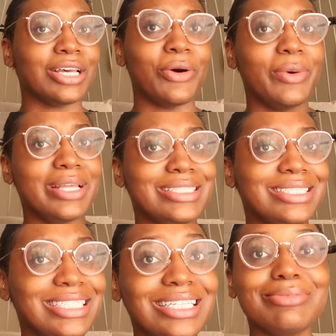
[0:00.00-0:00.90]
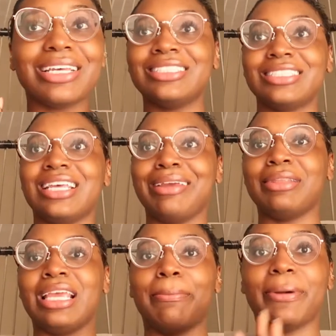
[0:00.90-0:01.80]
So it seems like the same
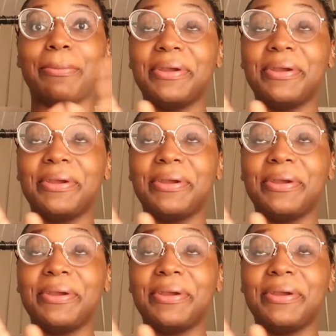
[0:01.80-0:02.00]
thing, but